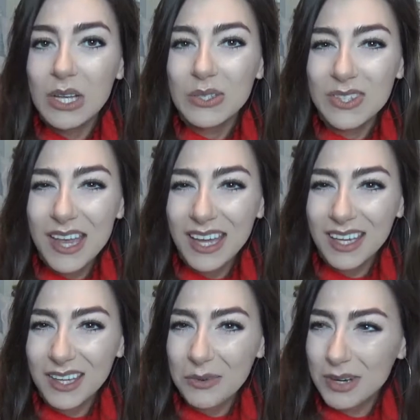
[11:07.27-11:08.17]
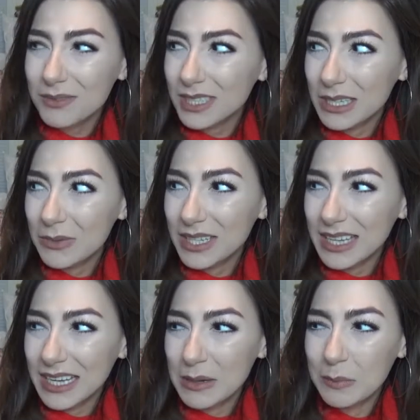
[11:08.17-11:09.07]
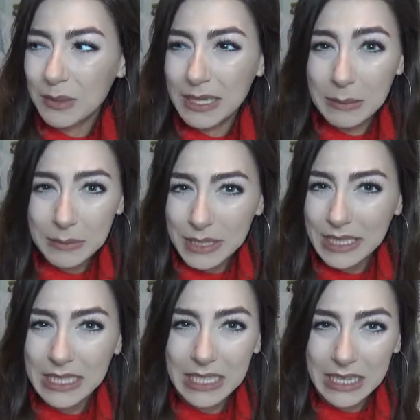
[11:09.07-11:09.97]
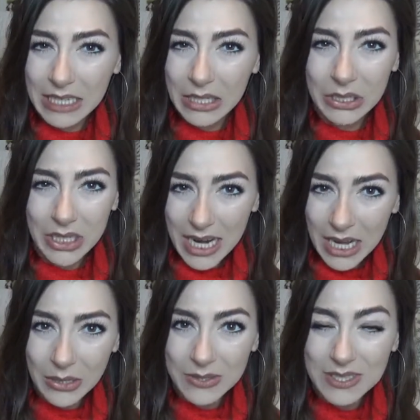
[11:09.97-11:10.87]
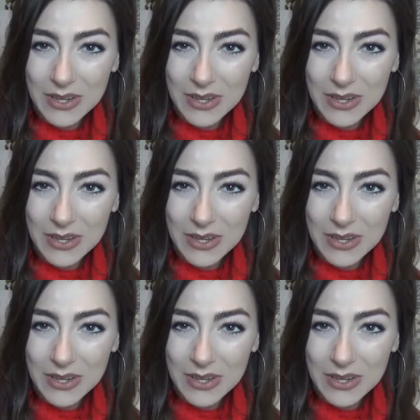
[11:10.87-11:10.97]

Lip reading: So like, you wouldn't really want like a blimp landing thing on your house,